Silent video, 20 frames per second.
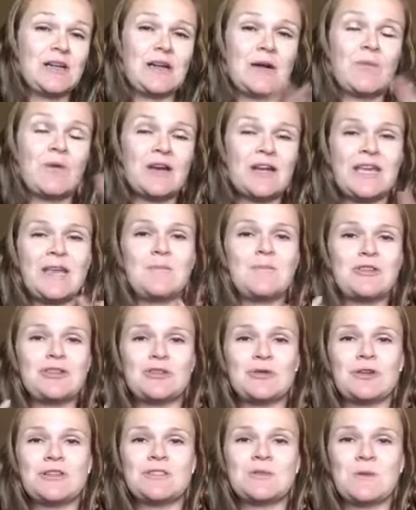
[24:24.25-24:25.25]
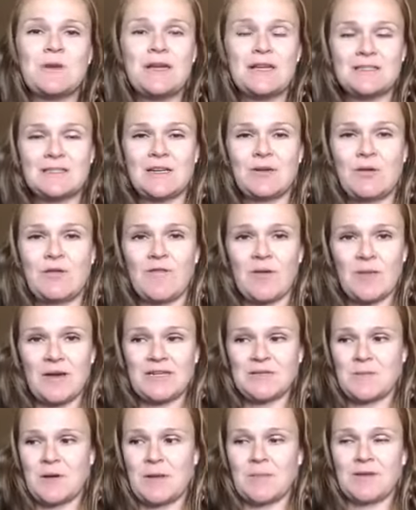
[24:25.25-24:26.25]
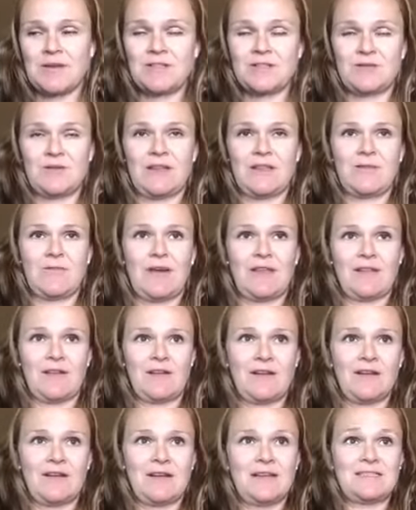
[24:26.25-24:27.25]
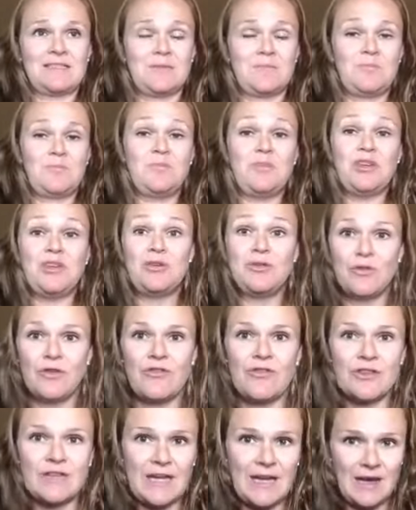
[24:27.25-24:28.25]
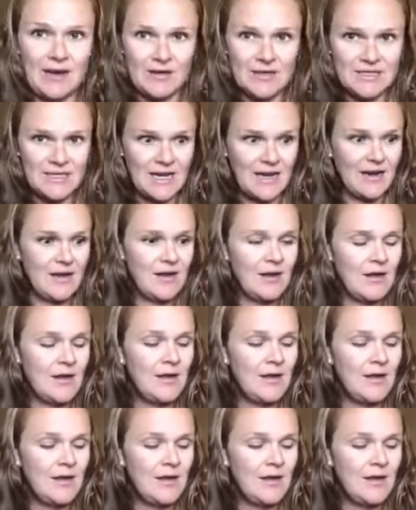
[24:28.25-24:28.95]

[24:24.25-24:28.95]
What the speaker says: I want to keep this short and sweet because I know everybody's probably enjoying the weather. It's a beautiful day here today.